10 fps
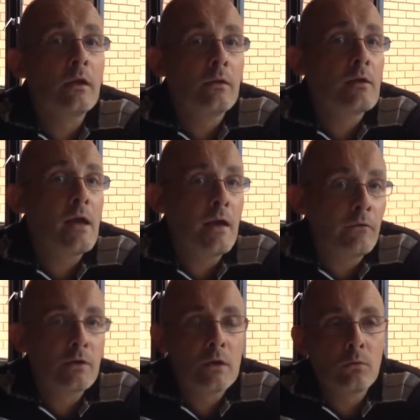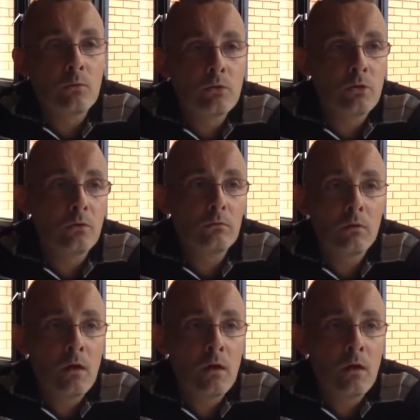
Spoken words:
into every single shot.